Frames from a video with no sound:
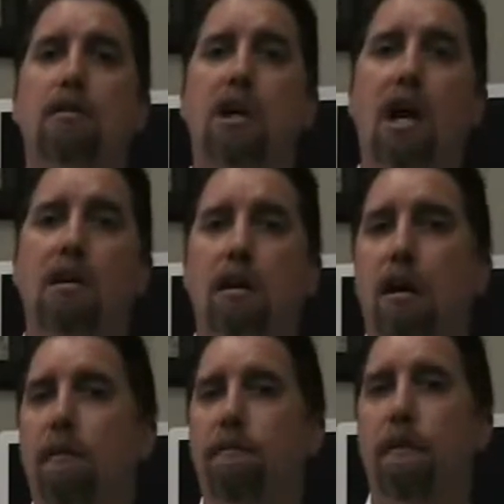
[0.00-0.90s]
date
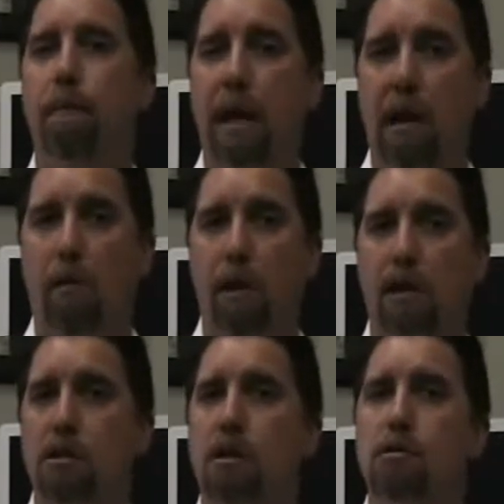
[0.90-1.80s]
of mailing
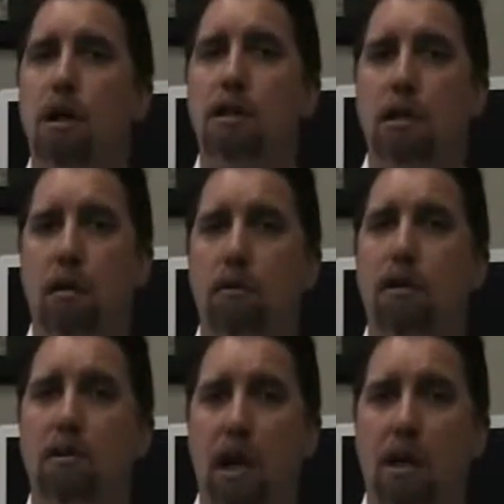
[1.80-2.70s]
is also considered the
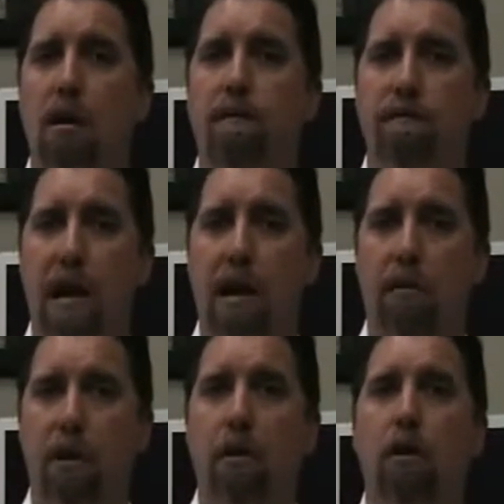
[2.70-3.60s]
date of
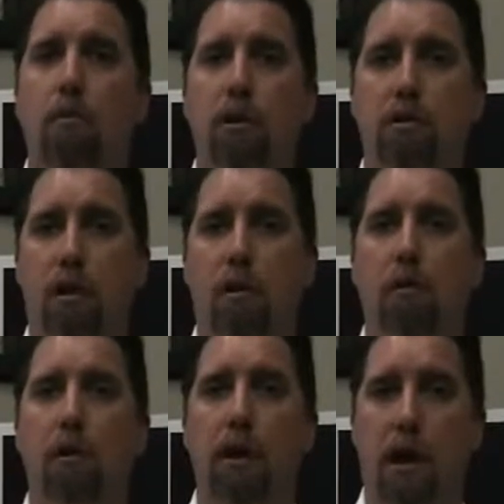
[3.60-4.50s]
filing when
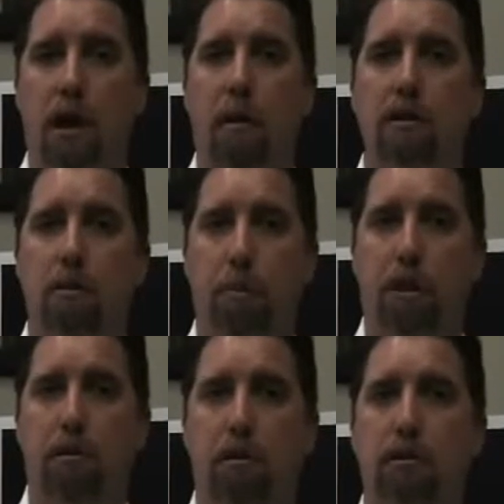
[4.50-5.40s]
dealing with IRS
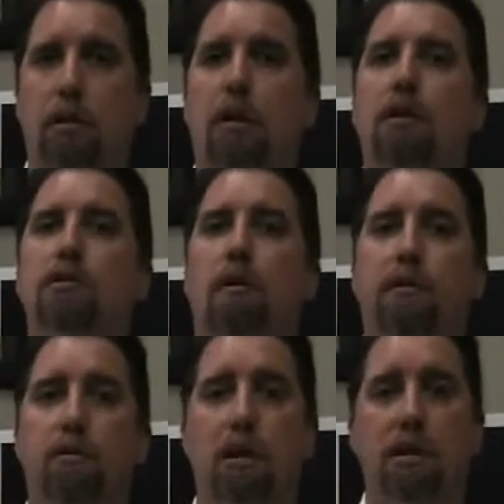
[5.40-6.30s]
appeals. So if
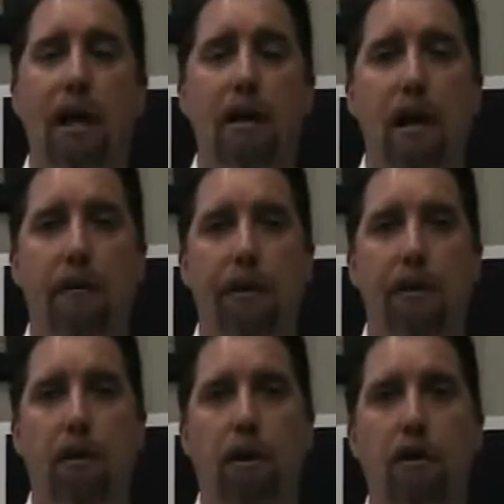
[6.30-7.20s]
there's a deadline on the
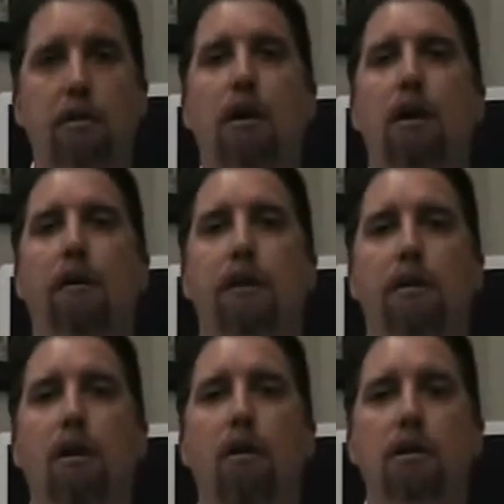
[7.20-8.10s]
notice
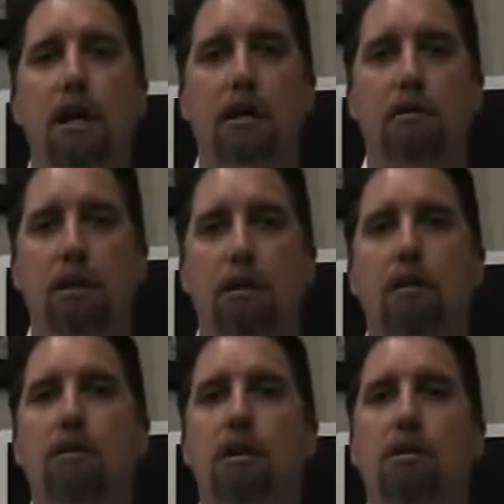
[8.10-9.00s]
actually,
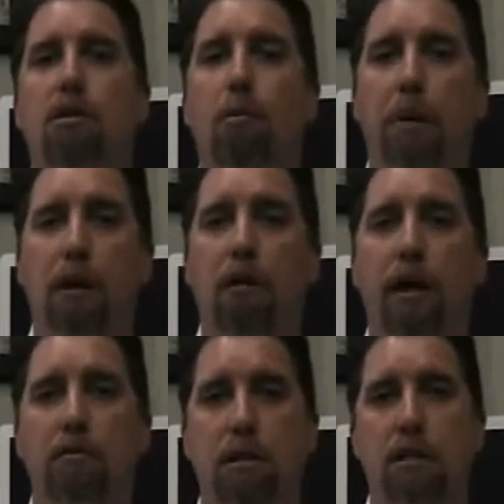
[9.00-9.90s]
your appeal
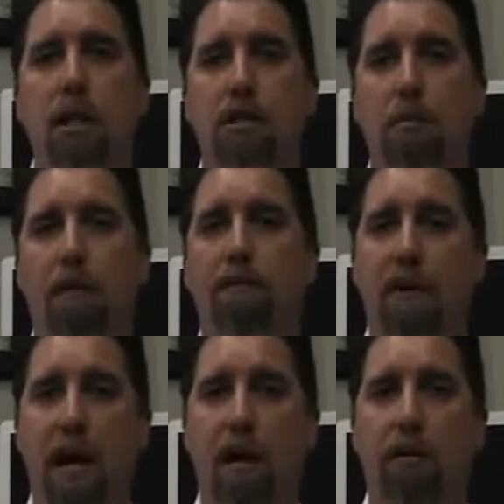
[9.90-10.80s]
actually just has to be
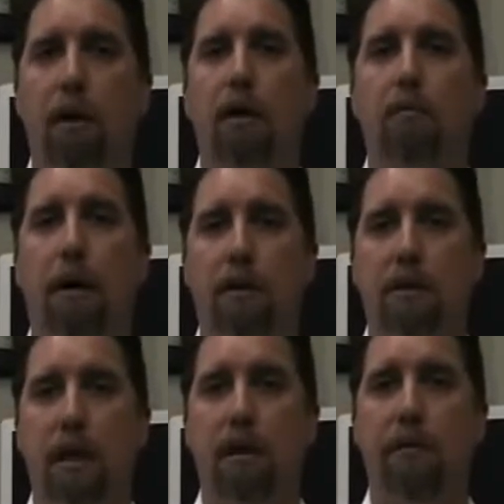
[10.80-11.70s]
filed by the
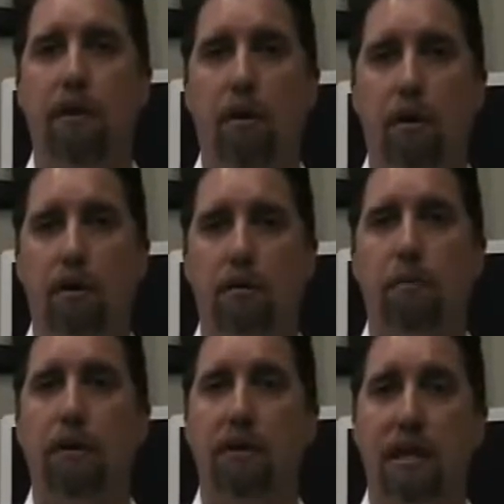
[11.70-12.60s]
date on the notice,
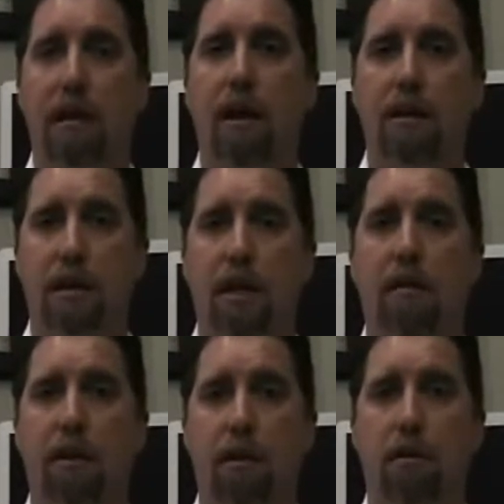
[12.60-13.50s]
by the deadline date
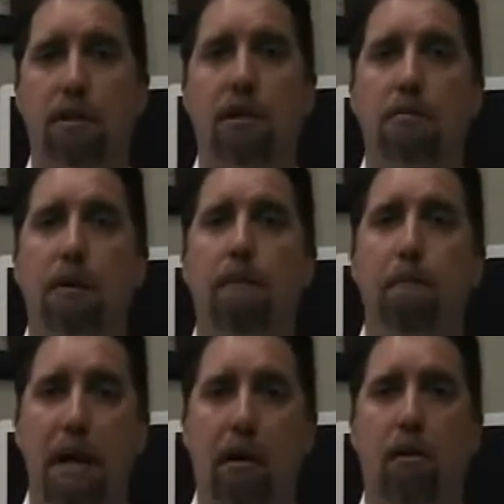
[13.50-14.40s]
on the notice. It has to be
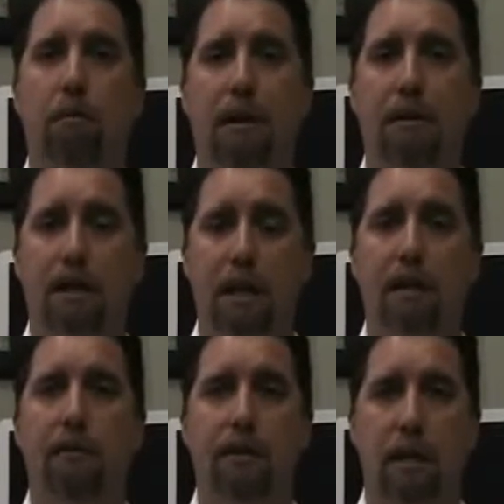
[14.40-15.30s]
mailed by the
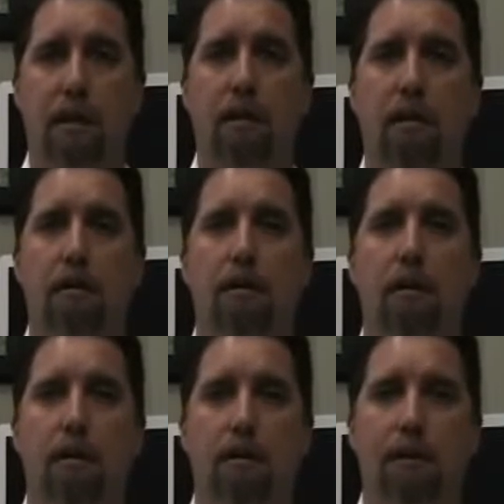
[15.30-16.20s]
date on
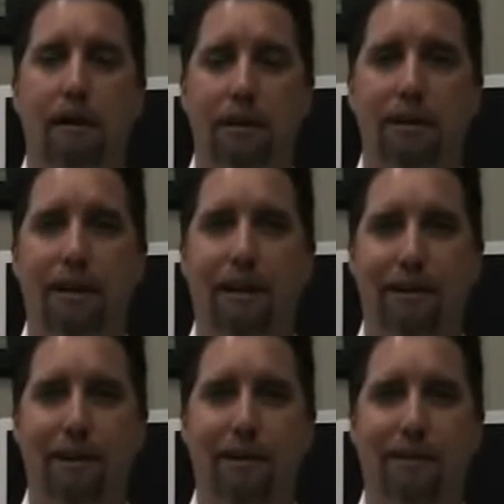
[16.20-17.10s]
the
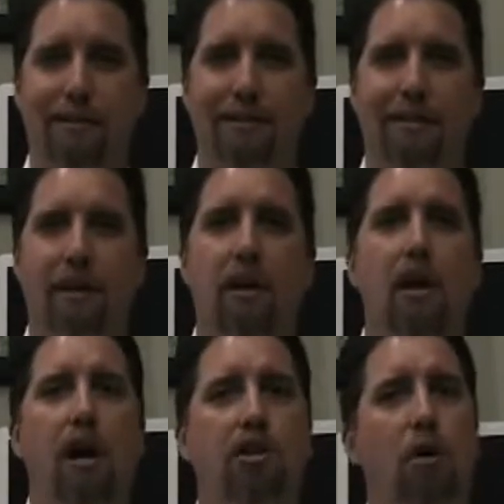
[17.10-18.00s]
deadline notice.
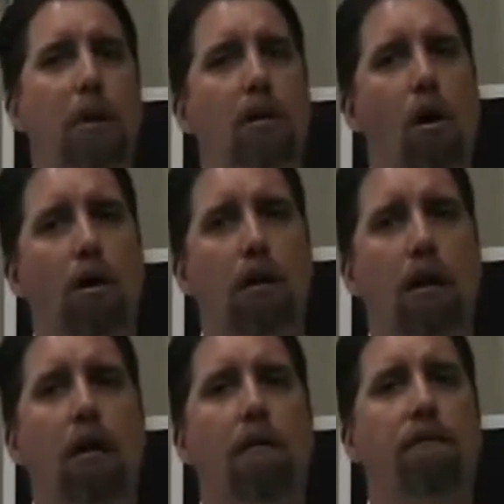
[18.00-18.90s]
It should be noted
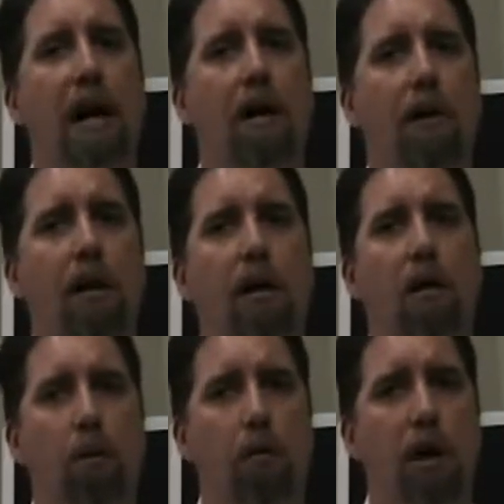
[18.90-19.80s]
that filing
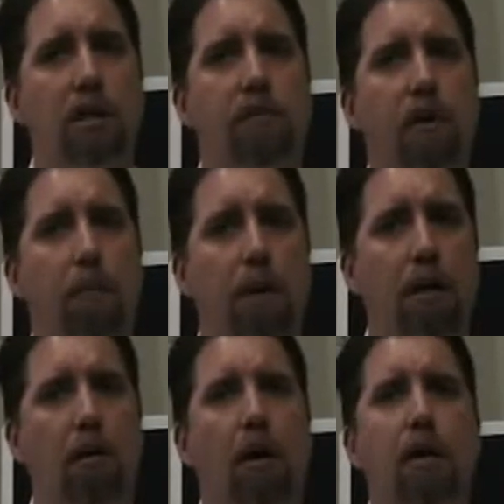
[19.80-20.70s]
a request for an
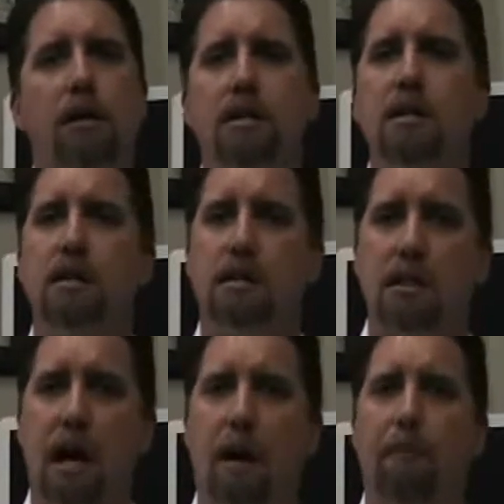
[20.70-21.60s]
appeal doesn't
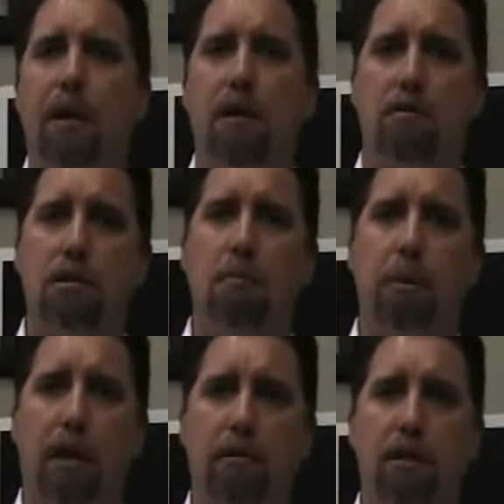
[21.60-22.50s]
stop the interest
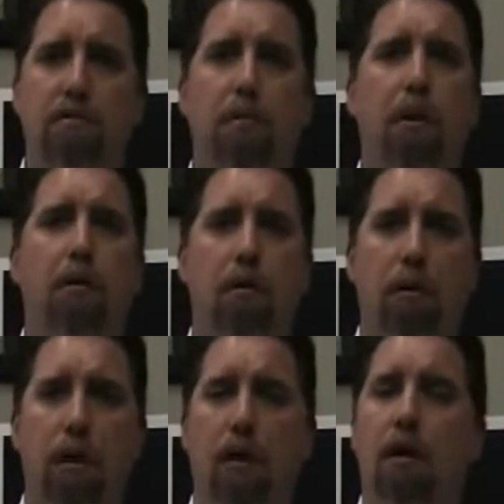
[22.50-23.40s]
and penalties from
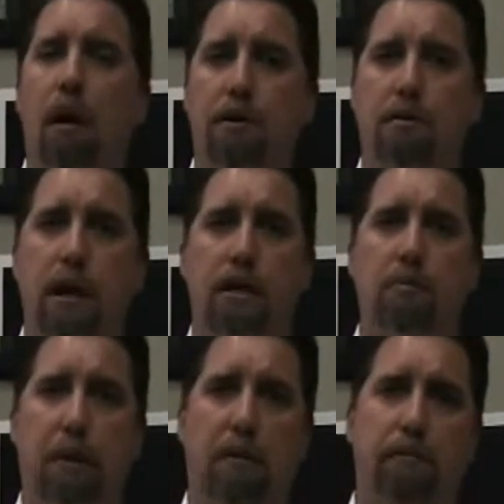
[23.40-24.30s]
accruing on your
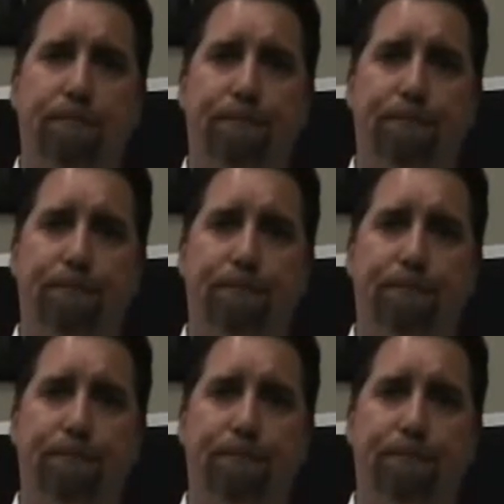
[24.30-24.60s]
tax bill.